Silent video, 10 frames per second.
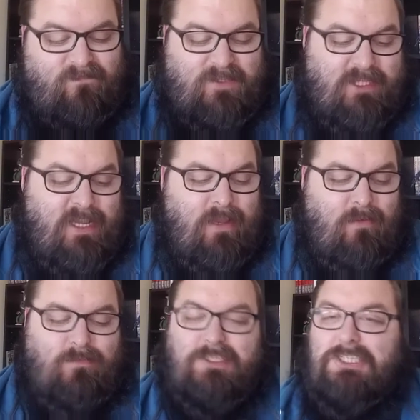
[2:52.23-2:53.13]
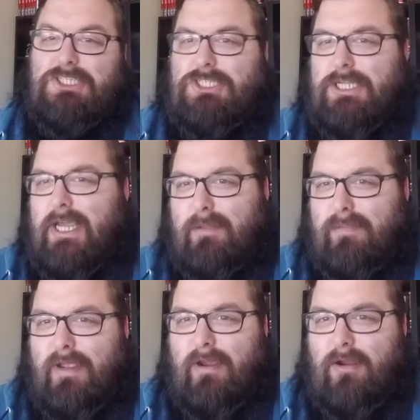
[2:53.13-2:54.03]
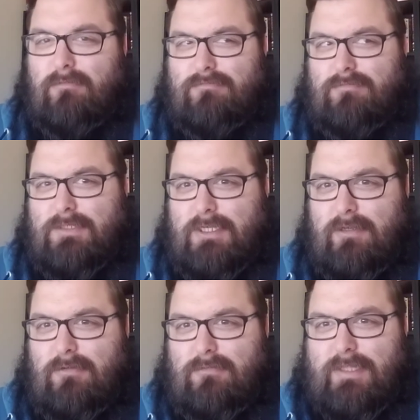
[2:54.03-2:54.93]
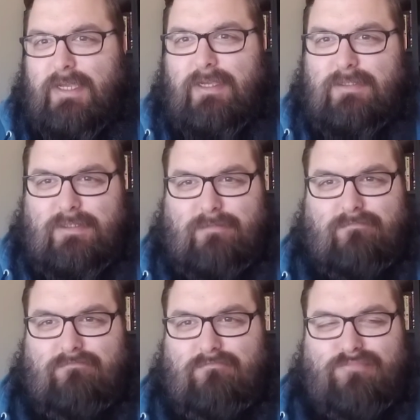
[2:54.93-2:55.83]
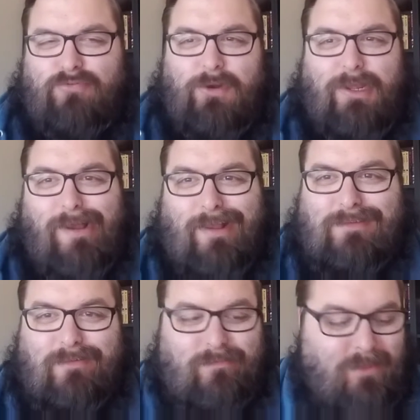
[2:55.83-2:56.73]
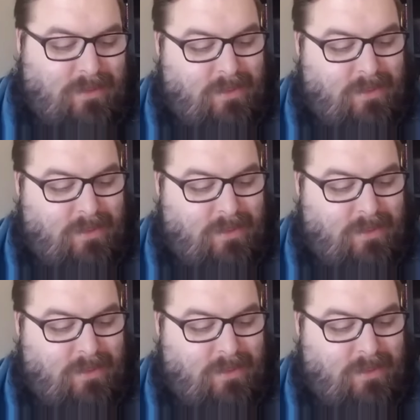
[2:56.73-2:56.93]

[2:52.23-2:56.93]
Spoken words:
Seeing a teddy bear kill things is pretty awesome.